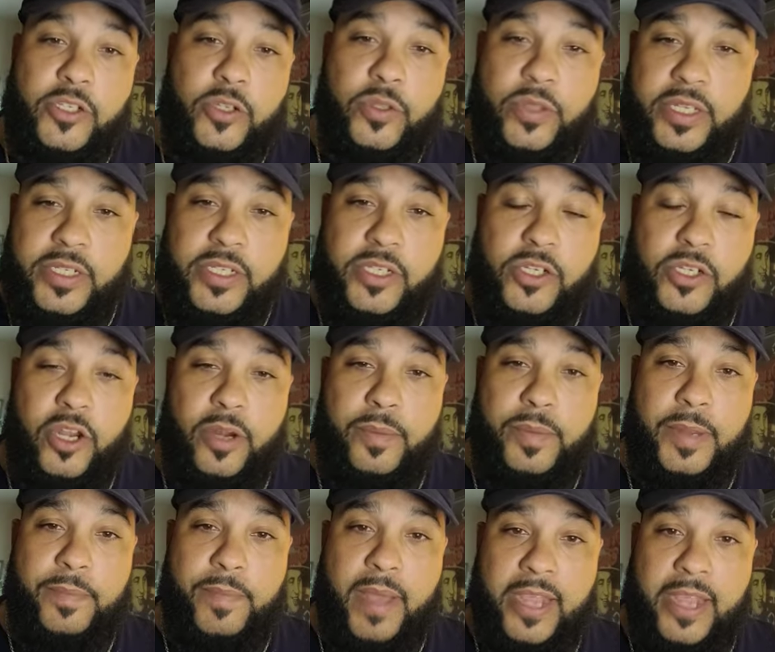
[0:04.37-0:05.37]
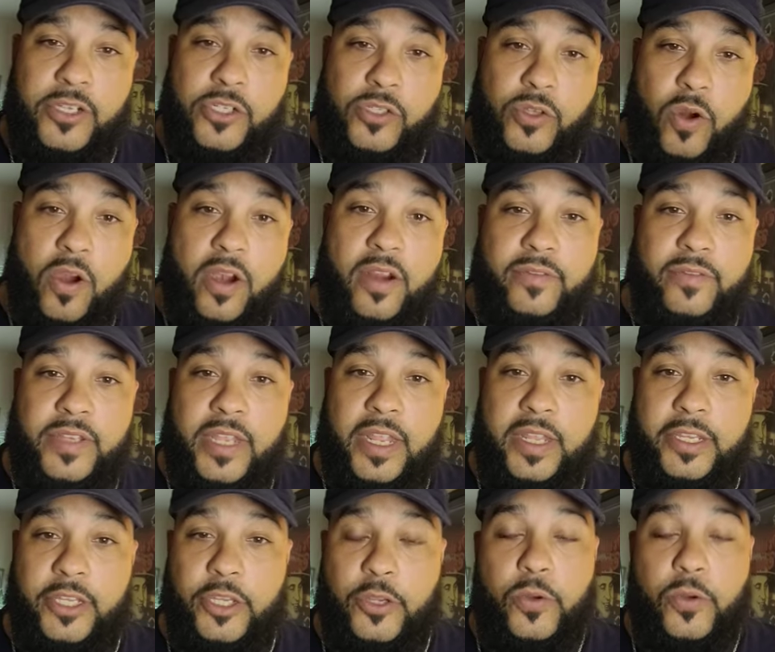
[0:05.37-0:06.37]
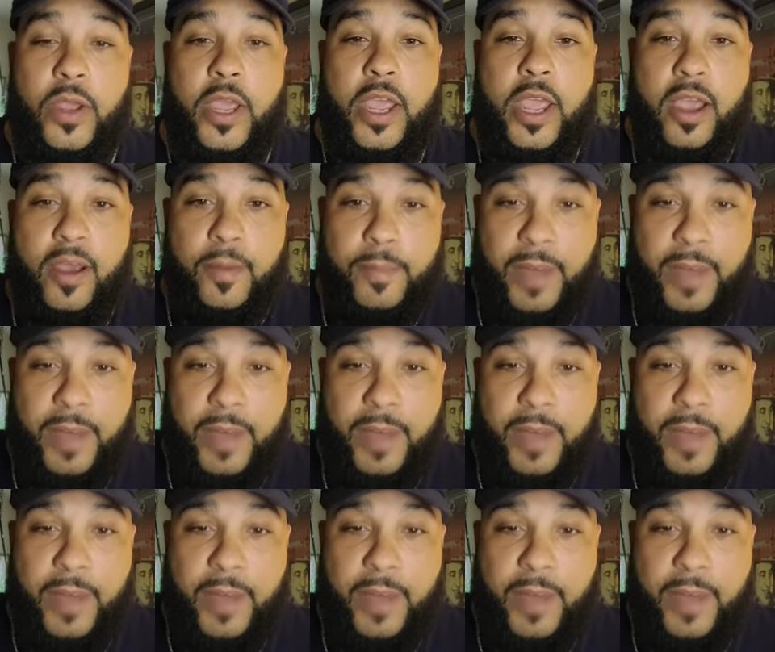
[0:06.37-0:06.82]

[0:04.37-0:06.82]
So this is going to be my start of telling you